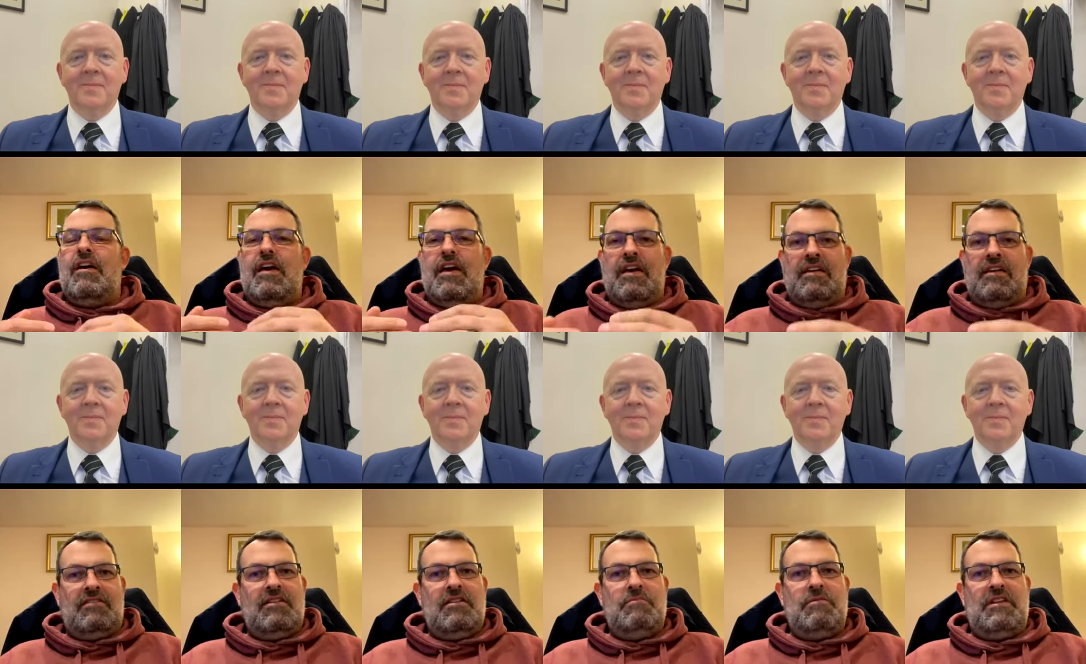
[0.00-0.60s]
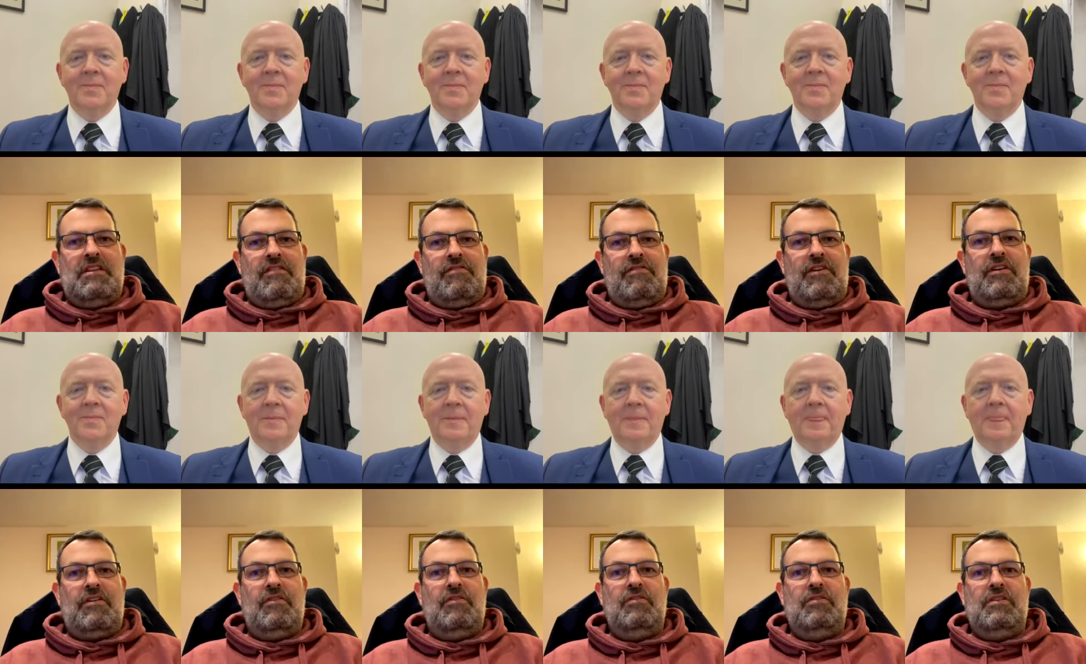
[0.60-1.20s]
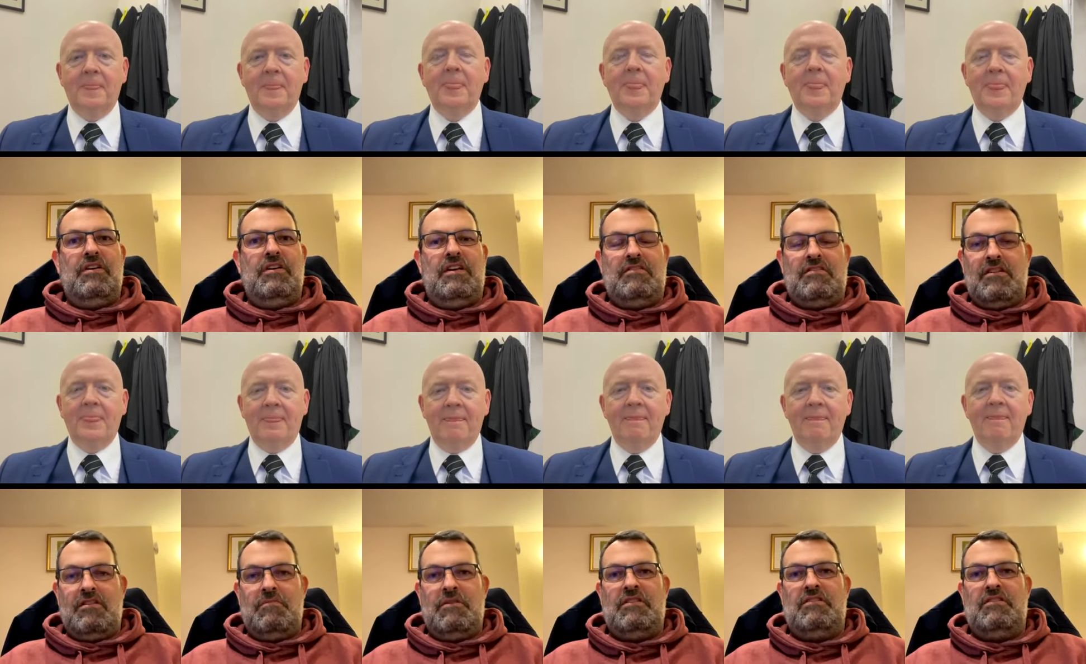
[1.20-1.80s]
Speaker 1: It's going to be difficult. It's
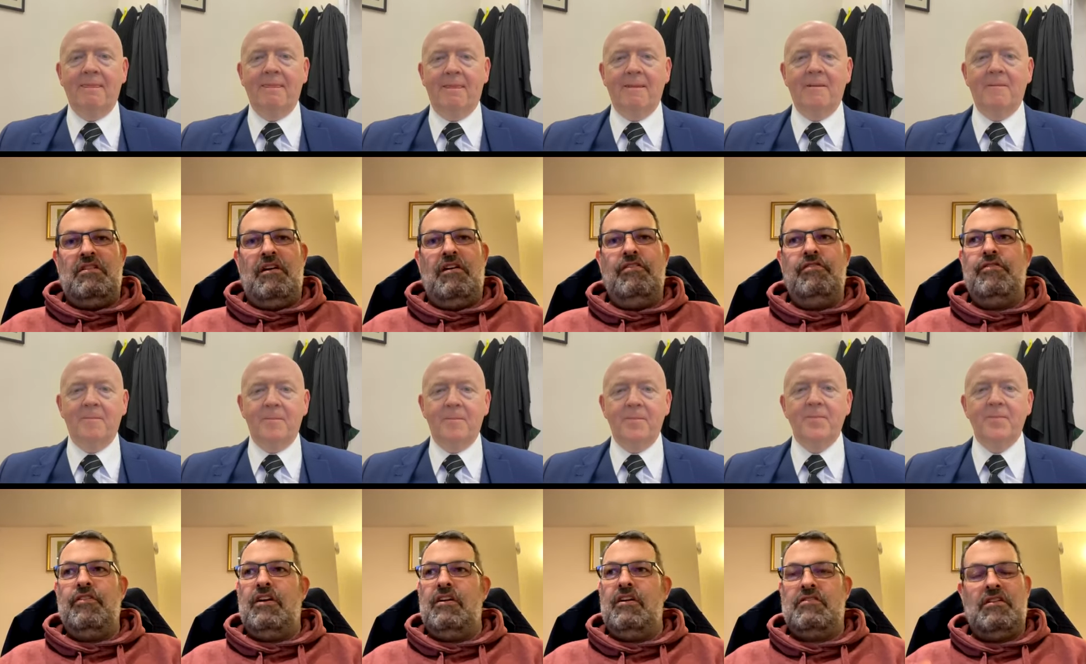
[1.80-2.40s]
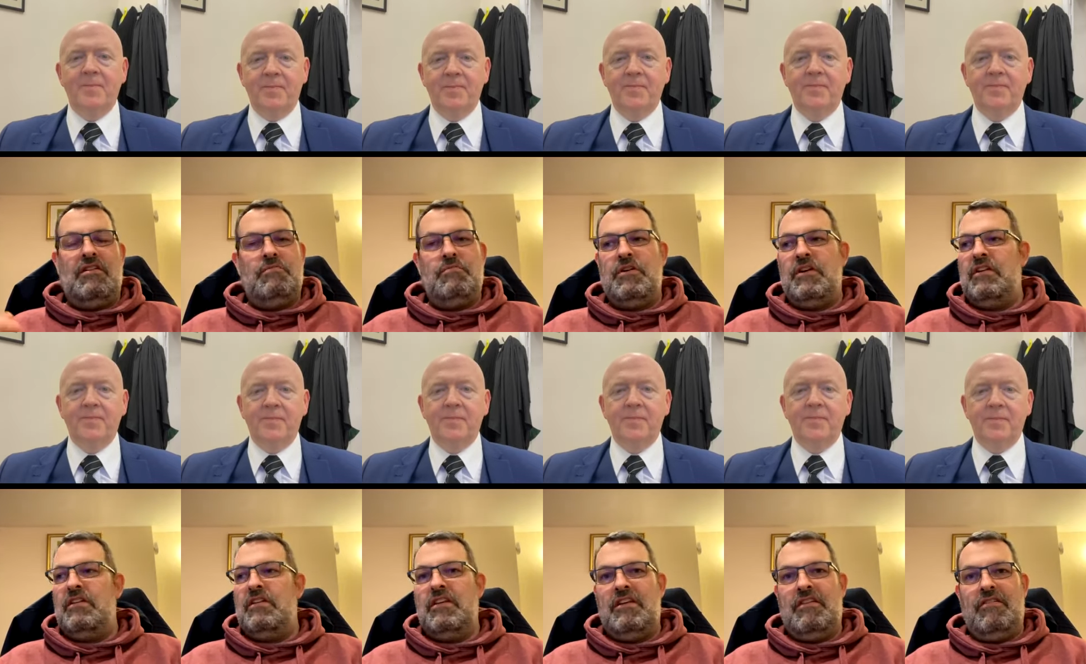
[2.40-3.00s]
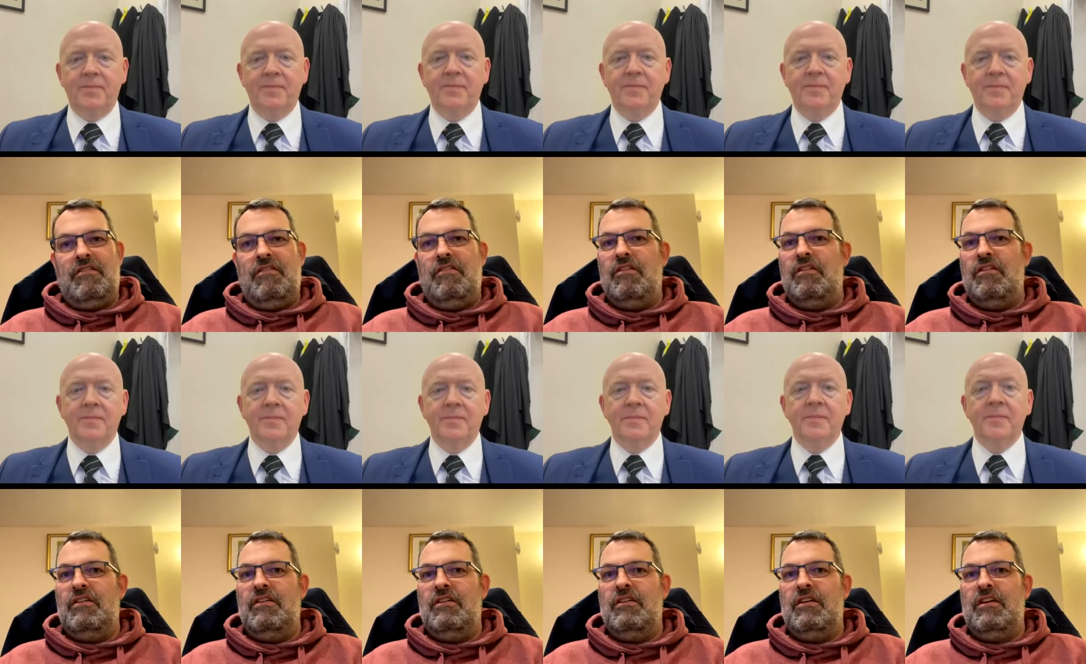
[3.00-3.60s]
going to be tough. It's going to be need a lot of
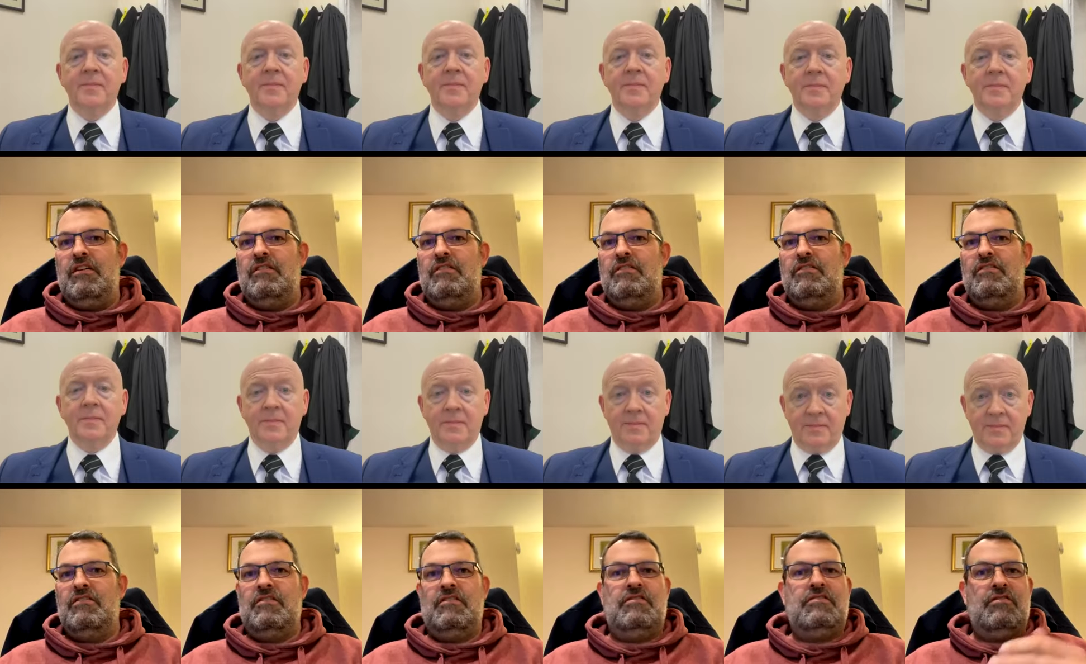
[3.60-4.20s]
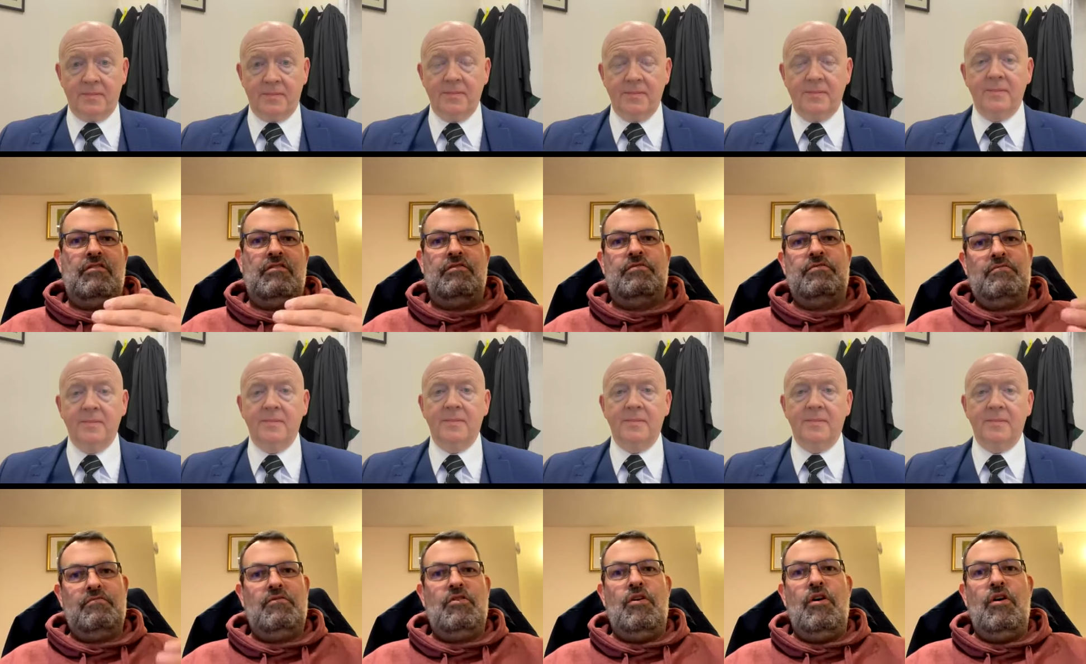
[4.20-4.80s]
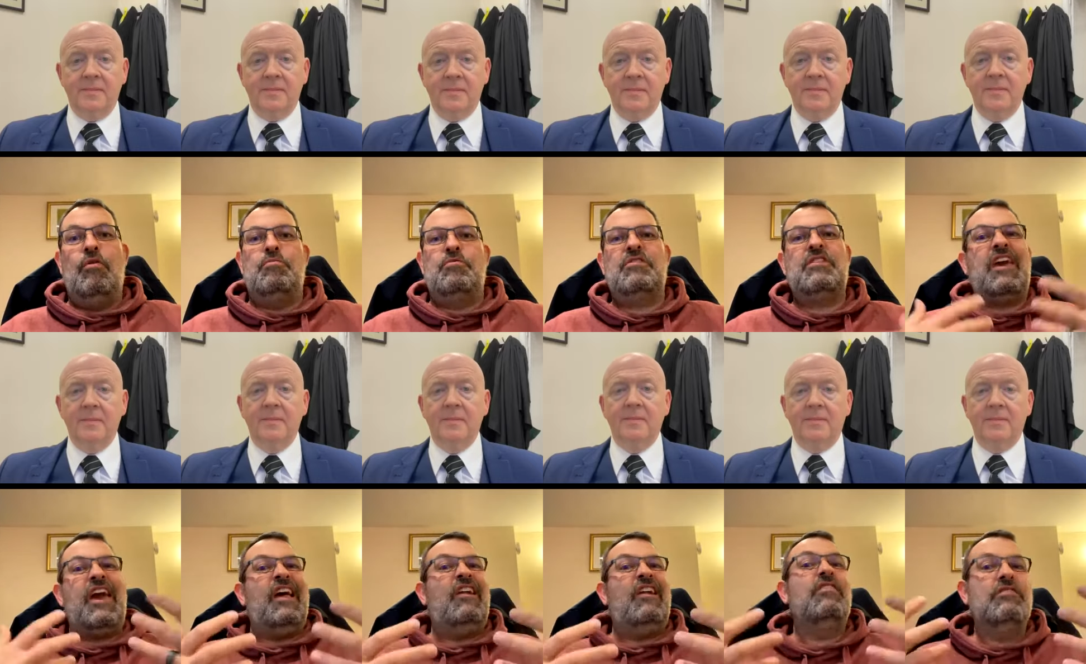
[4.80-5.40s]
learning to sort of
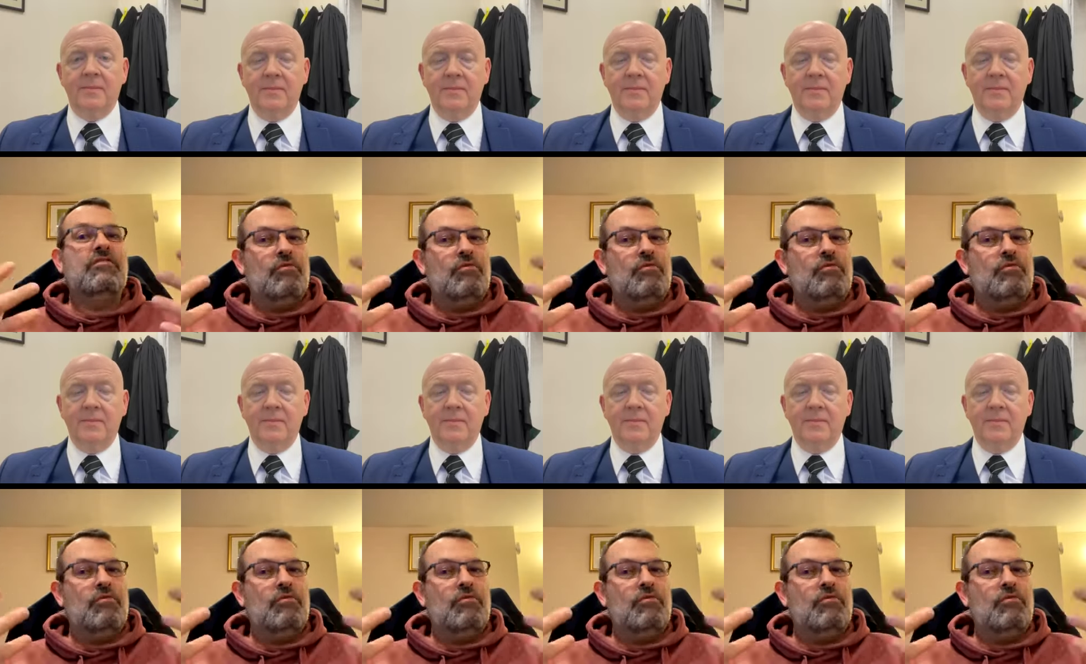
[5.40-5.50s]
upskill.